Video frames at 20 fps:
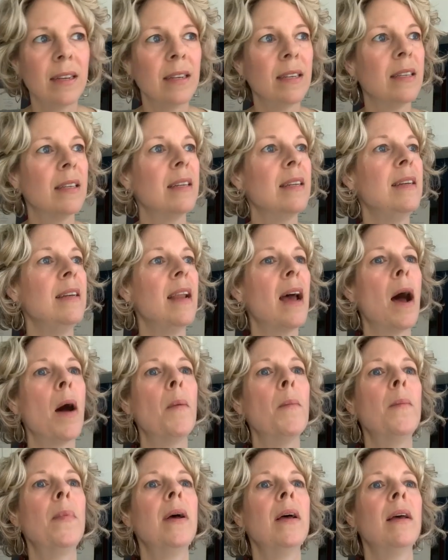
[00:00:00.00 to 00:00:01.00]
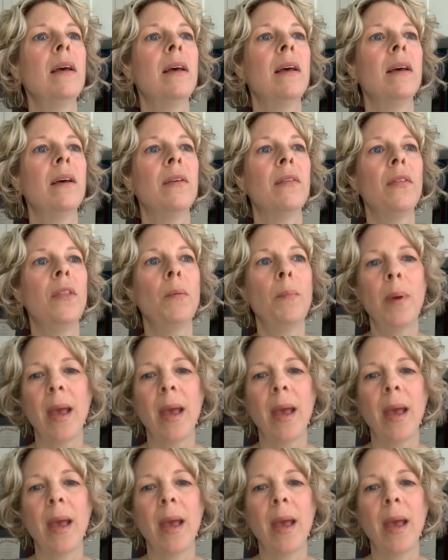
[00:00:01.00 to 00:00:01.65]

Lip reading: to numb the